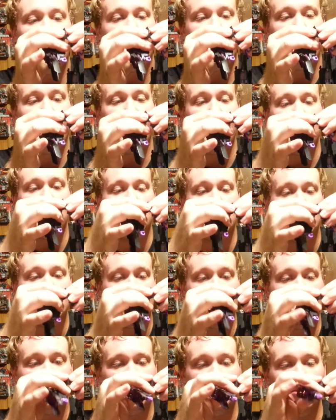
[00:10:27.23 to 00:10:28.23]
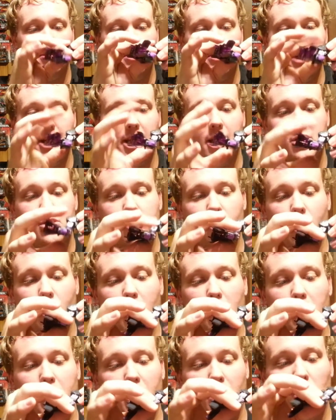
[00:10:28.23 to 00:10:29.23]
famous
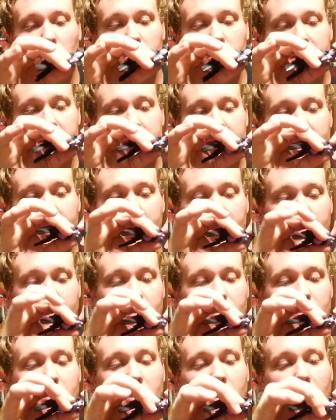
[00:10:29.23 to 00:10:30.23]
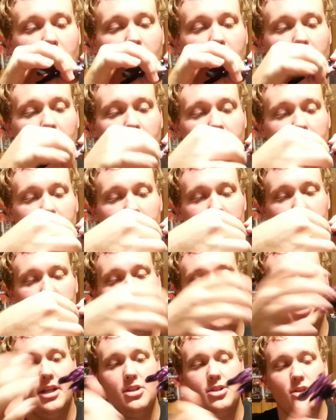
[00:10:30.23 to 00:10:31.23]
Megatron poses out of him.
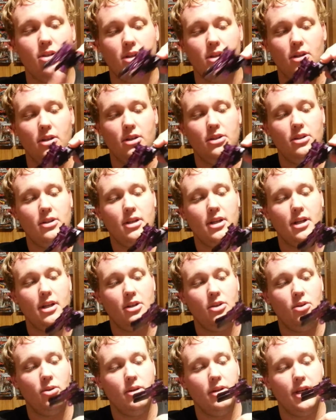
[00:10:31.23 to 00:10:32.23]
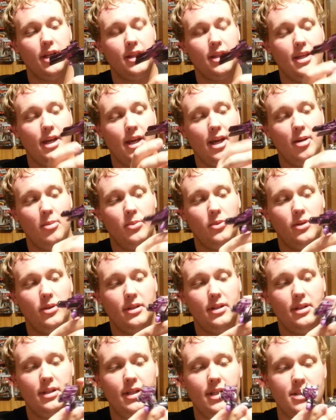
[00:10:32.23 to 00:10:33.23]
Well, I guess you could. You kind of do it like that,
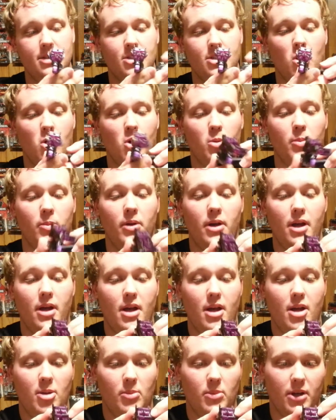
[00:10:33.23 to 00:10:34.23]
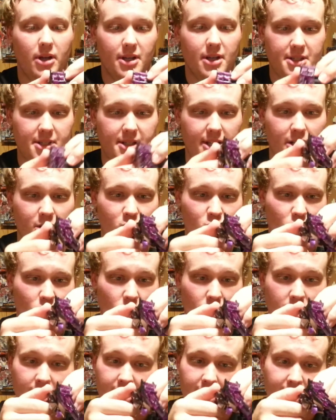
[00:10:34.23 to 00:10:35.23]
but his arm, because of that
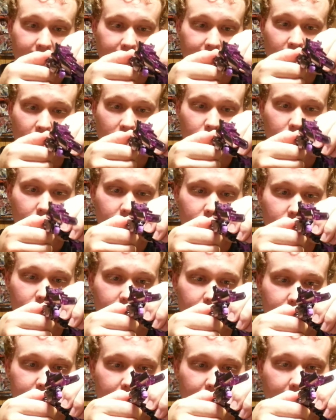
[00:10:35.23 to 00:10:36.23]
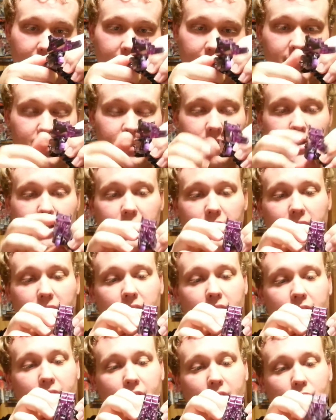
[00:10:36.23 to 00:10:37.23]
joint, now it could be just the tightness of
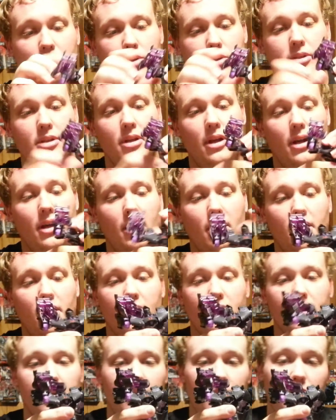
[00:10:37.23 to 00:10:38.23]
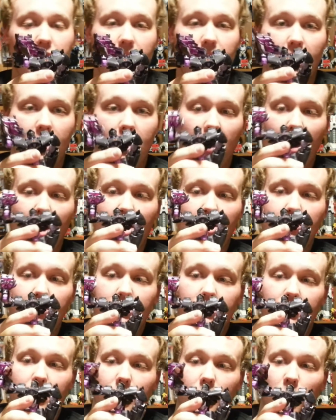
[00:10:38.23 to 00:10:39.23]
that. There it goes. You can kind of get
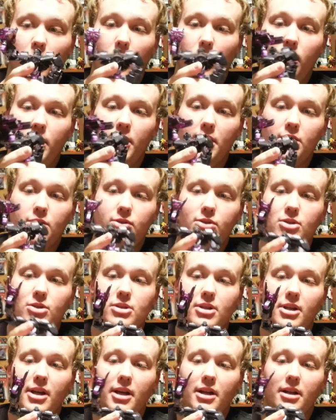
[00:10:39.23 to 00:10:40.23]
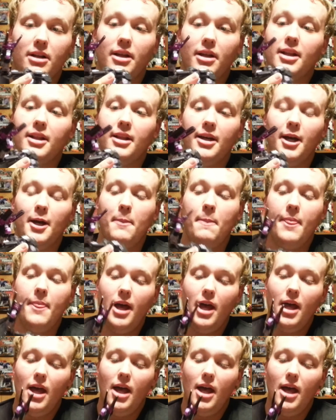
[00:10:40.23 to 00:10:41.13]
him, pointing his fusion cannon like that.